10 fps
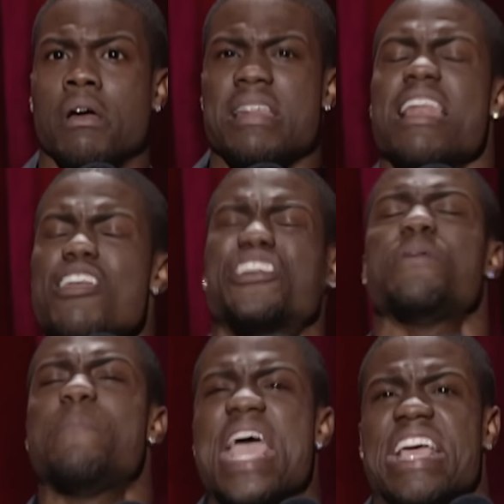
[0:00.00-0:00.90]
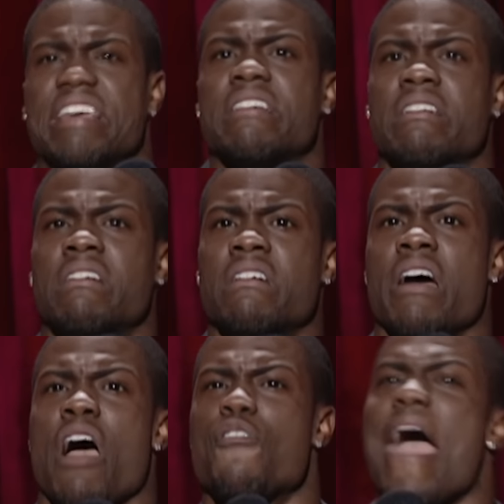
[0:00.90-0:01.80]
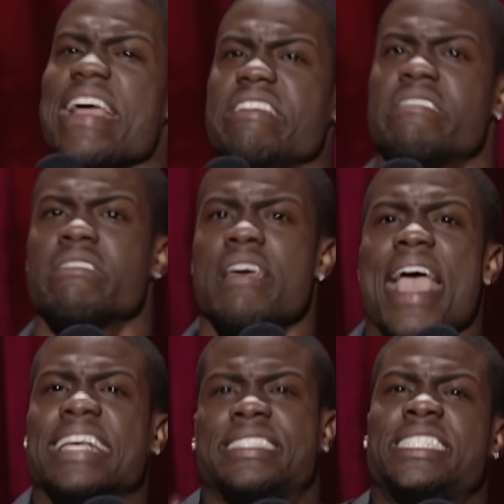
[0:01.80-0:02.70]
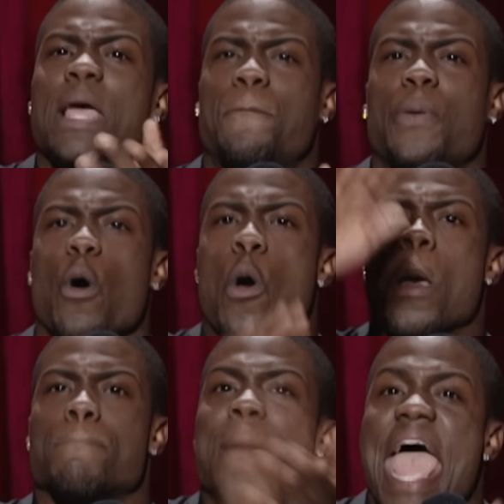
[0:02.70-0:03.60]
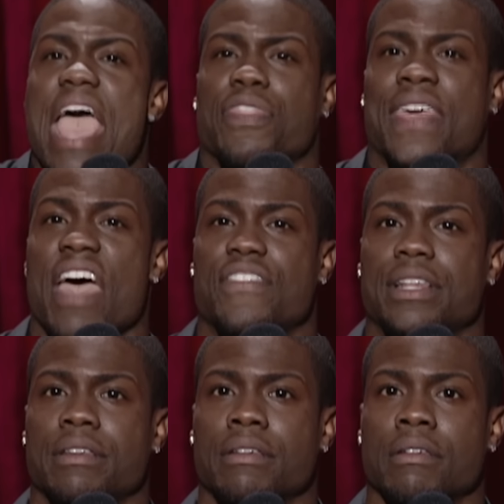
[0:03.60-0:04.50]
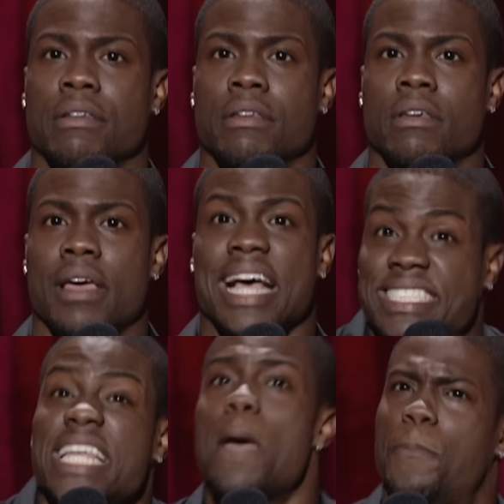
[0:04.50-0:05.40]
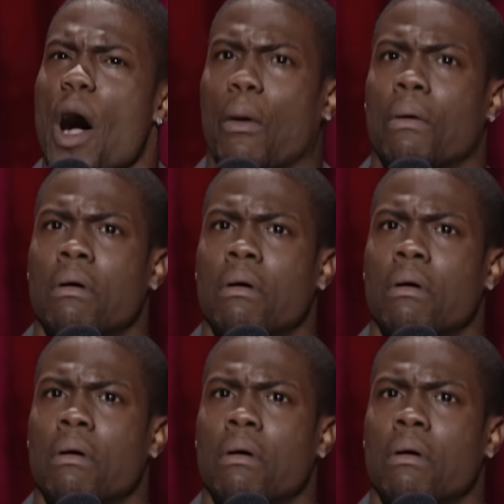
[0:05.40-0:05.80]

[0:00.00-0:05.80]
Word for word: Now look at me, all right? It's simple math, Kevin. It's simple.